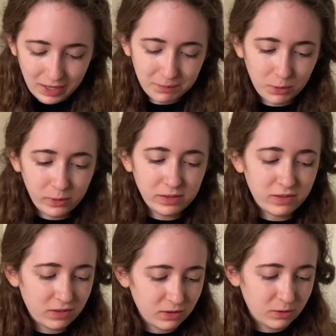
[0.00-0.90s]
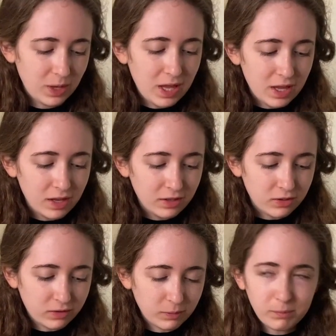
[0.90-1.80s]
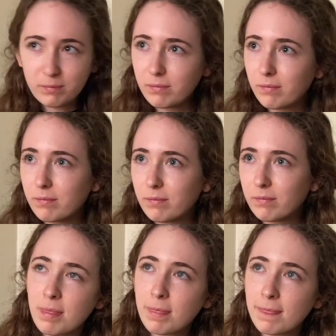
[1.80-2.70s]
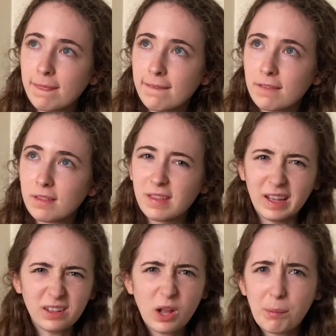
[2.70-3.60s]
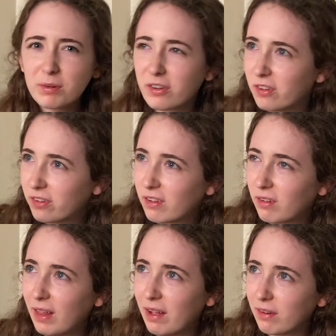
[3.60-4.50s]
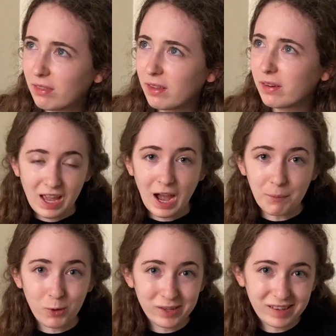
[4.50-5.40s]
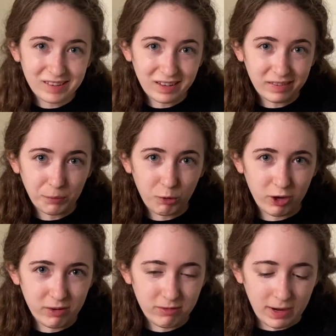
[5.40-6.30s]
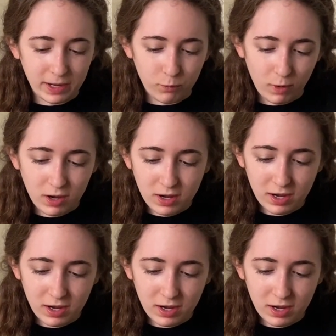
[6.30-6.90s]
I'm going to do some, helicopters are so loud out there. I'm going to get done some creative writing work